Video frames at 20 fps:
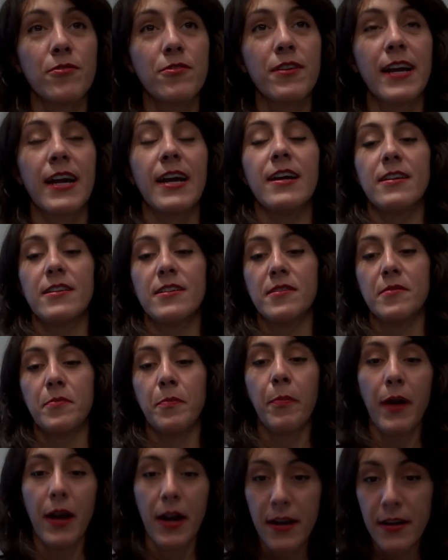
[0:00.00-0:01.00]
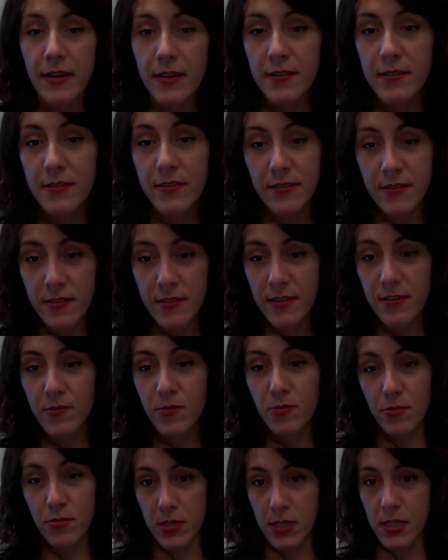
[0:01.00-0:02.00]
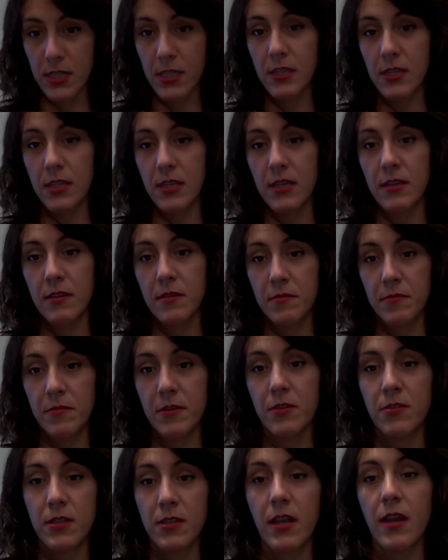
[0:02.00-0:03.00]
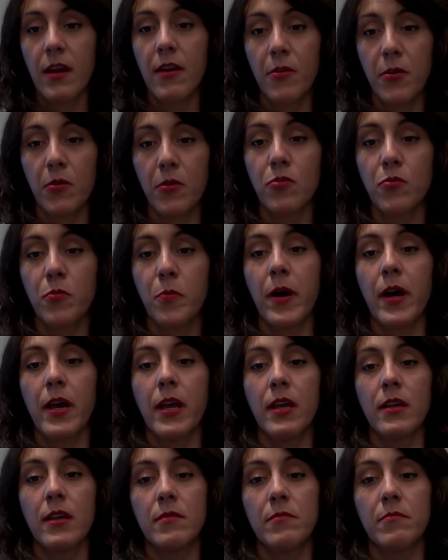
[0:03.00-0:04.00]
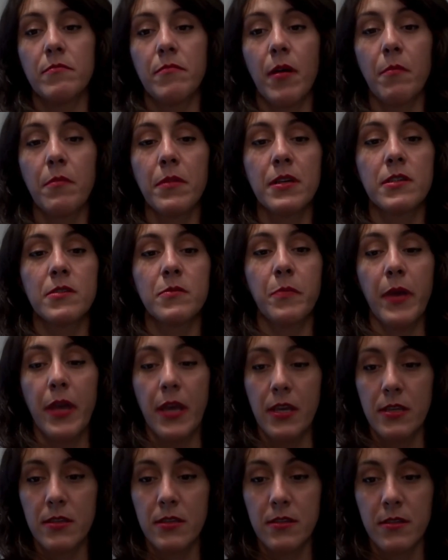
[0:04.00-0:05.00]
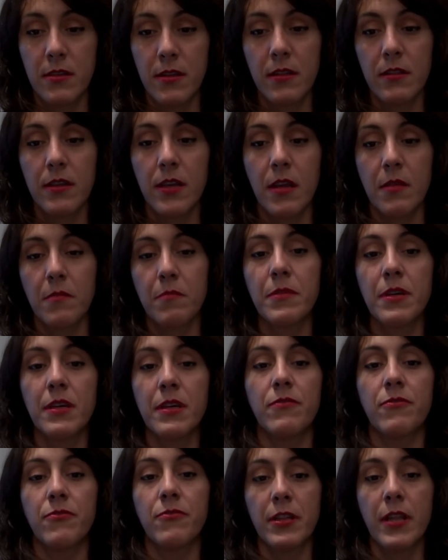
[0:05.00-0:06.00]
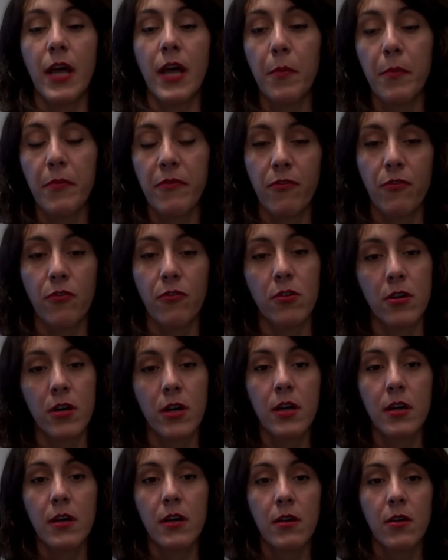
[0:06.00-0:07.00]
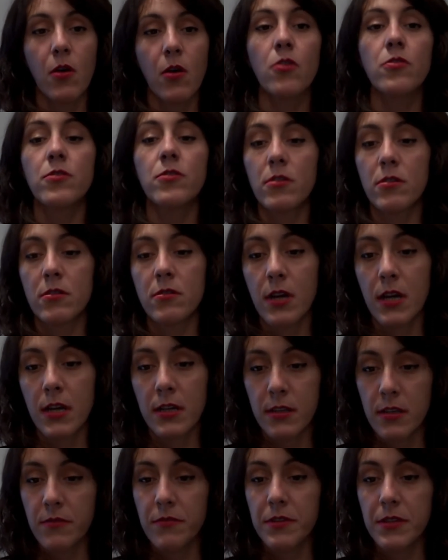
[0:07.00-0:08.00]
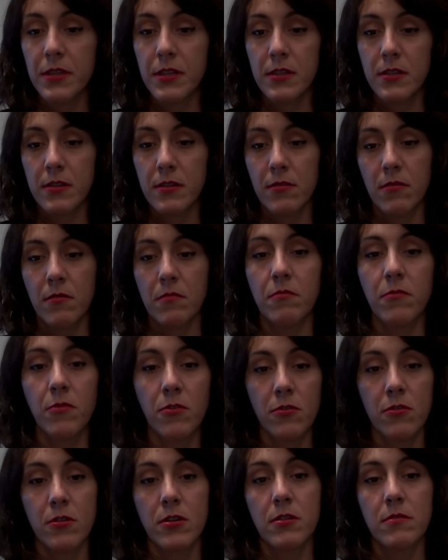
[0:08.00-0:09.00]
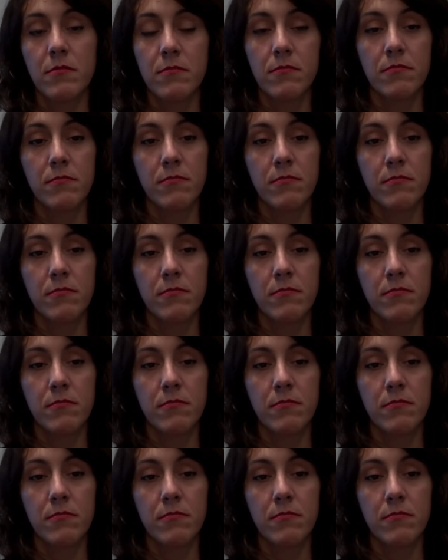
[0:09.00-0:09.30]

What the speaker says: the cars parked into the city, because they are occupying public space that can be freed up for other activities, more,